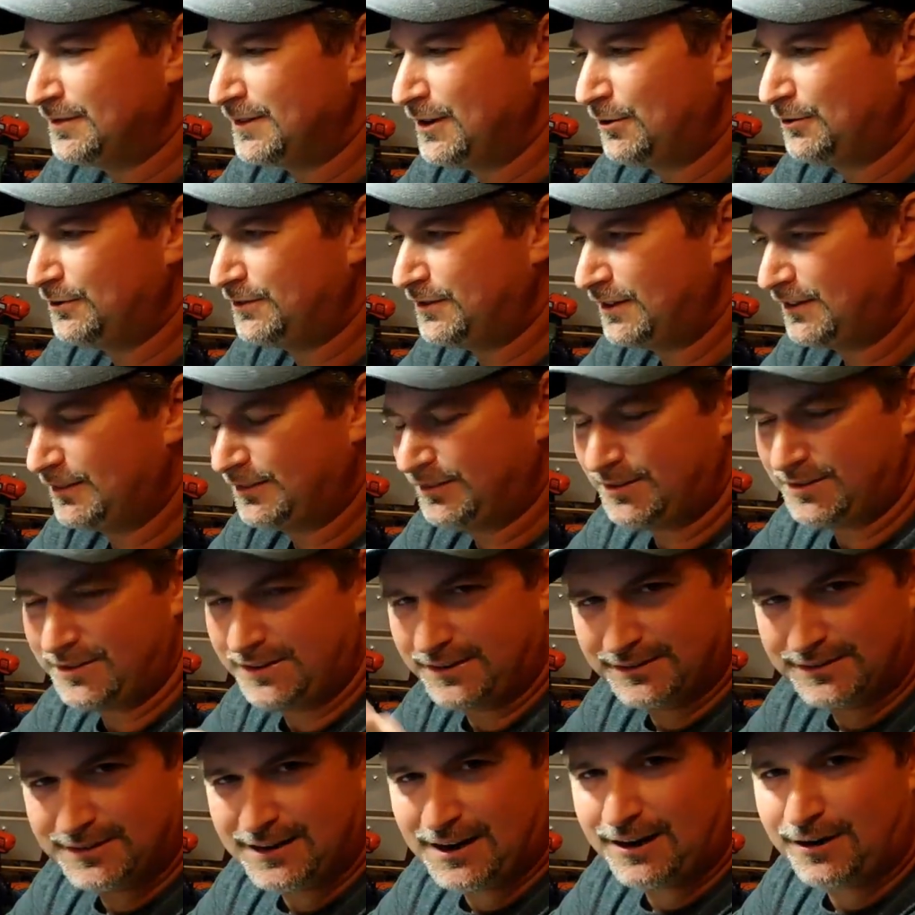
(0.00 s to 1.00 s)
those you can see
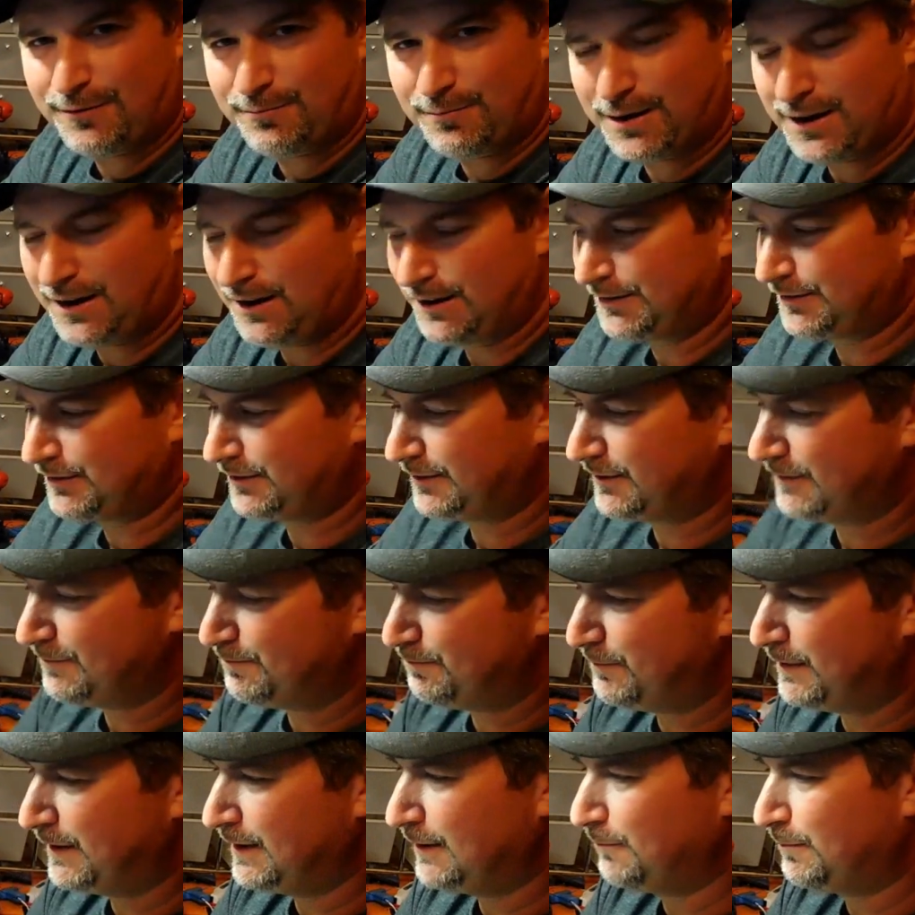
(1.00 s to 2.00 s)
the entire box
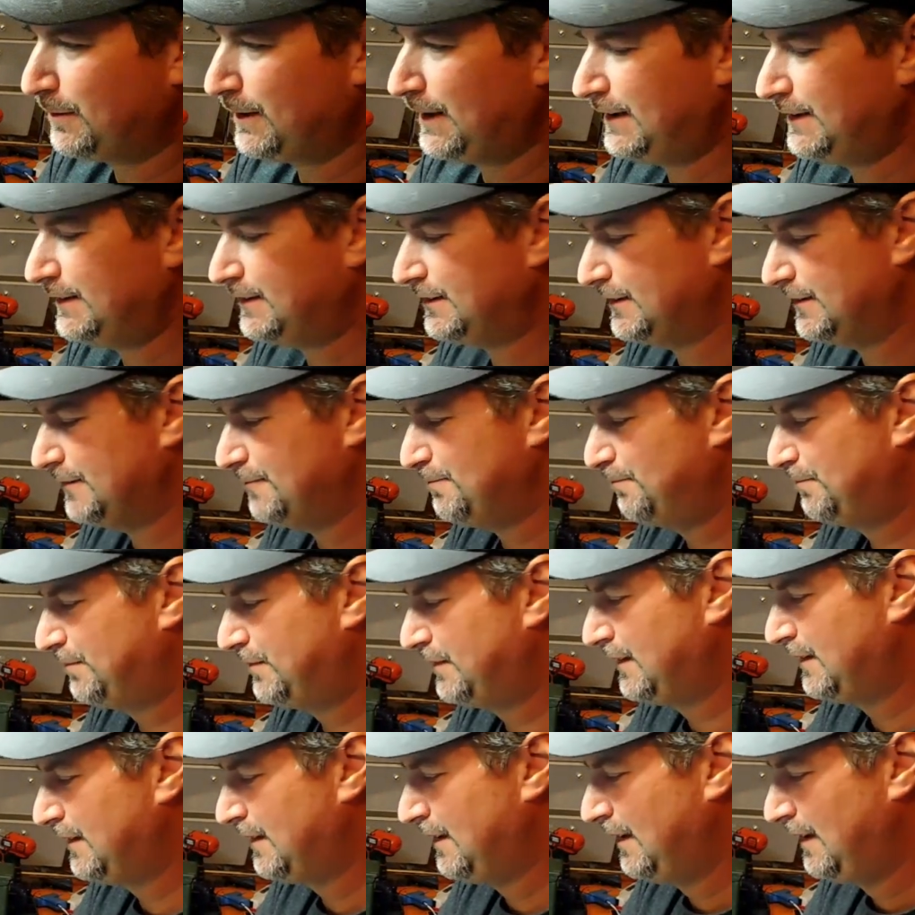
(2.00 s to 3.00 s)
being painted.
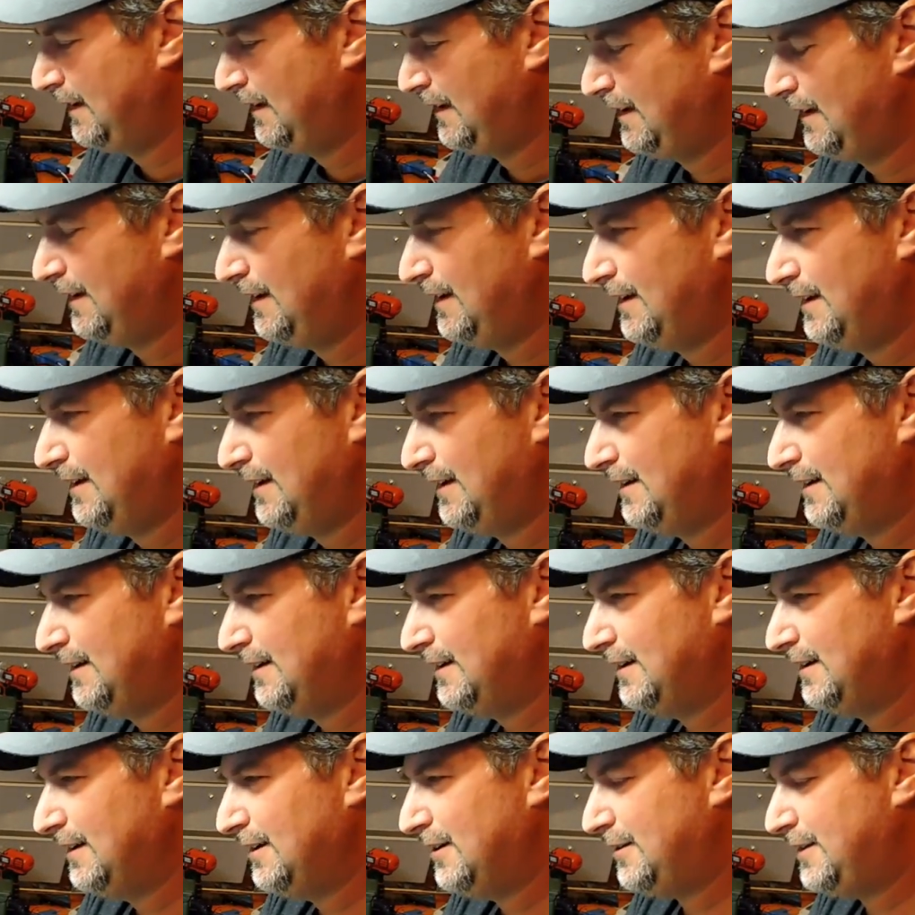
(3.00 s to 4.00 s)

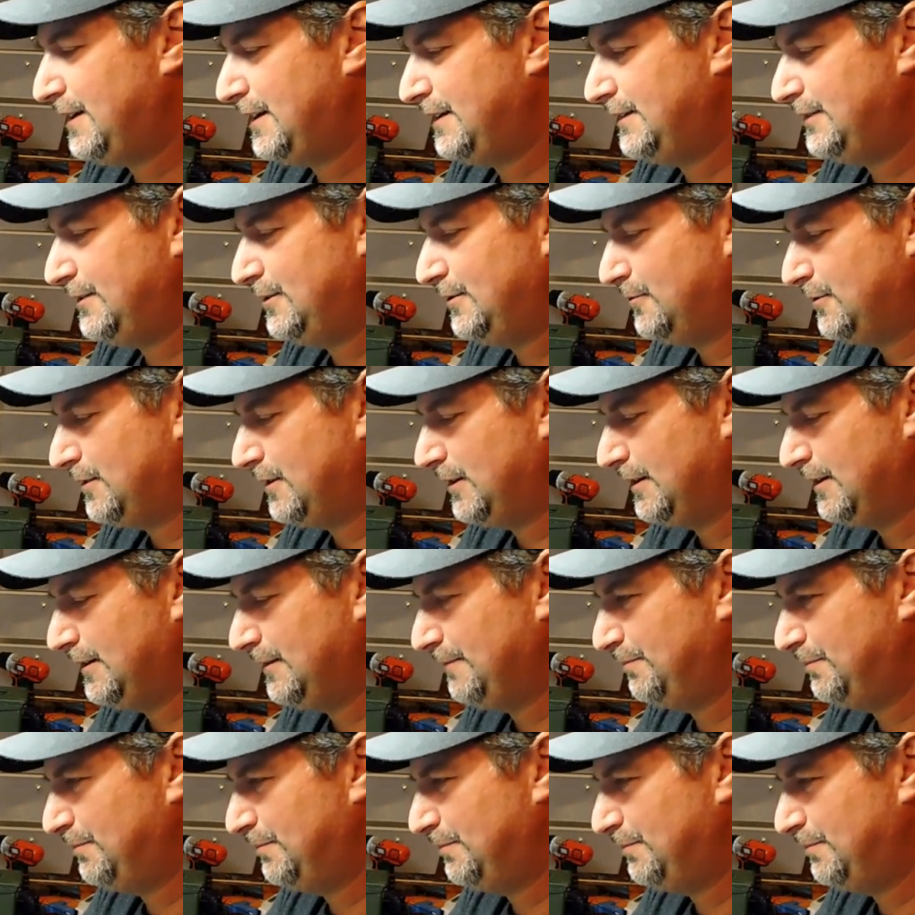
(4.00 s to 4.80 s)
Okay, Duke,